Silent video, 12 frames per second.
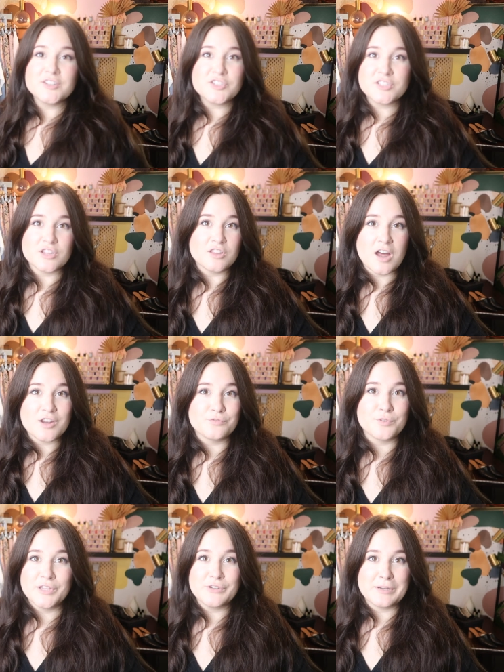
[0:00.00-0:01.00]
just a lot of
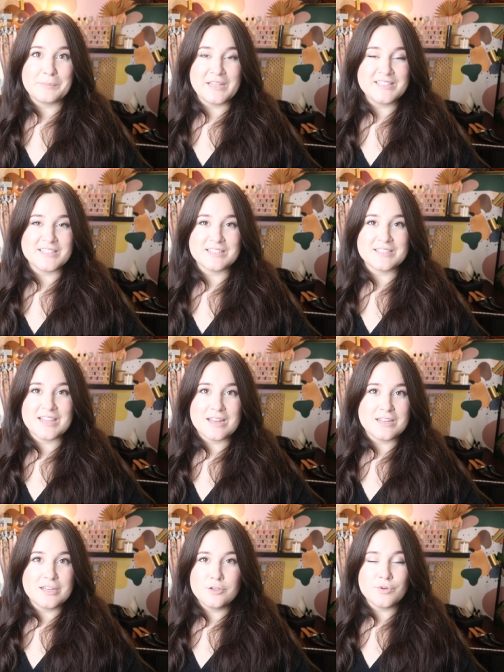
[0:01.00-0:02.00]
really great pieces
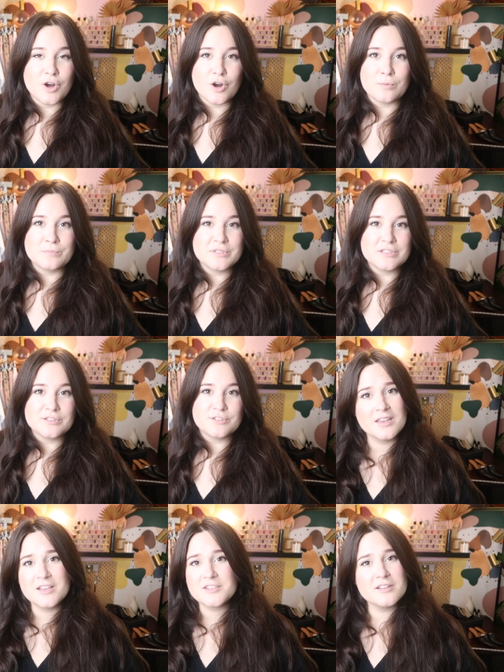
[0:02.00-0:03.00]
that need new homes.
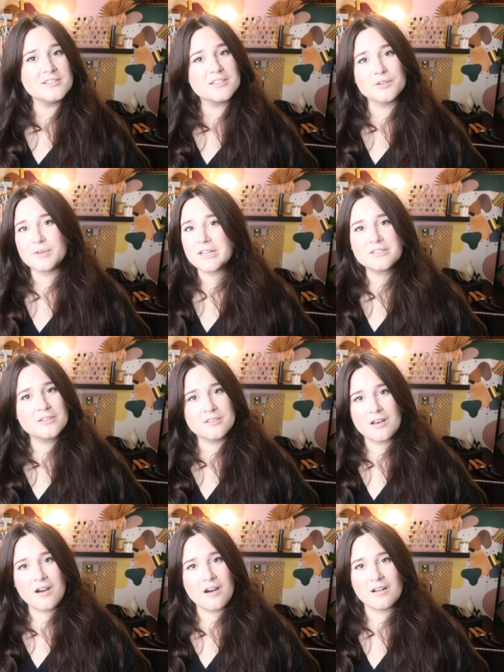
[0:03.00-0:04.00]
So let's get right into
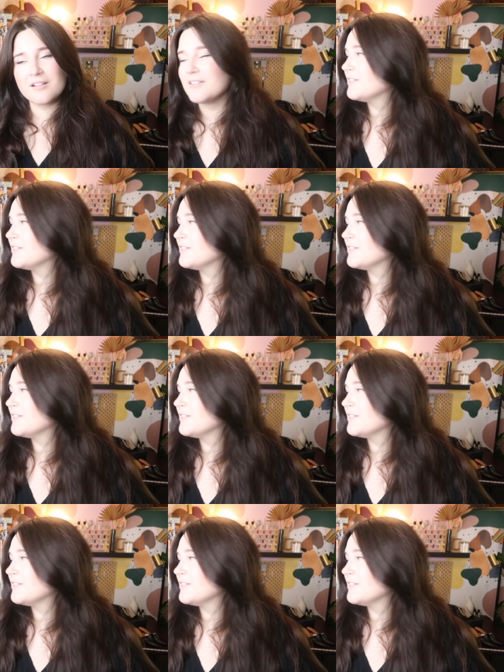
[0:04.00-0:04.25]
the haul.